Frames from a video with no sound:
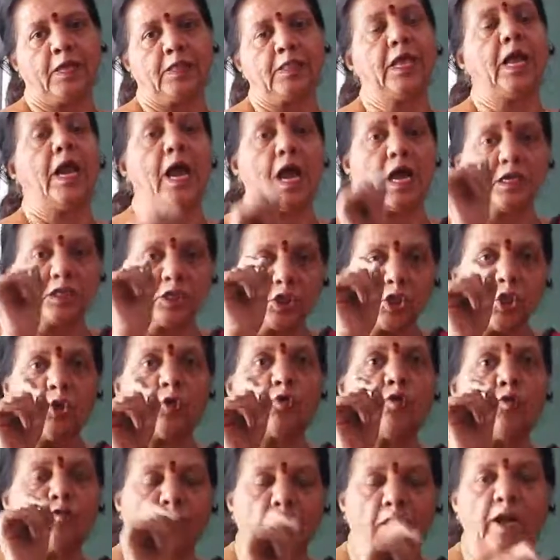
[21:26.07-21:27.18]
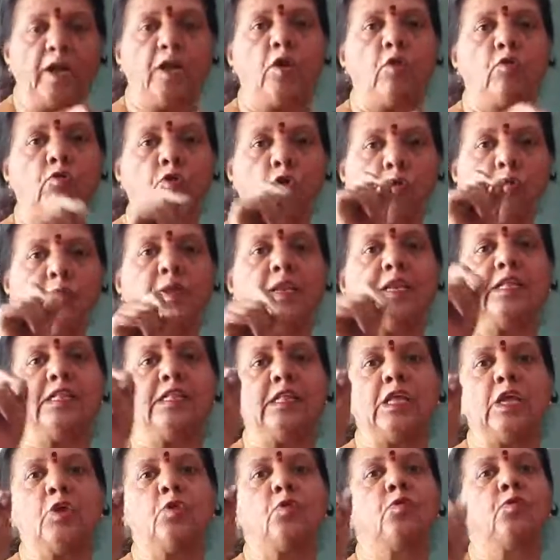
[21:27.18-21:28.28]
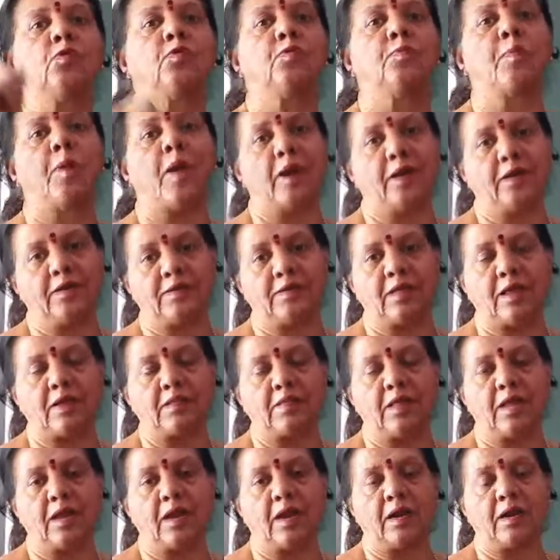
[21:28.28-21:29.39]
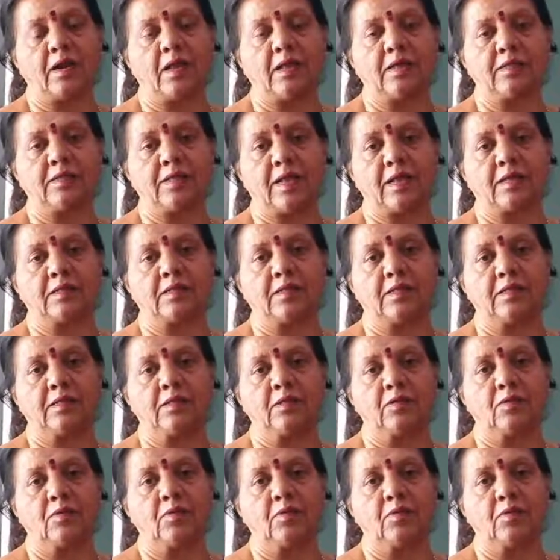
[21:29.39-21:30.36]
They ask you to find out how many zeros points are there on x-axis.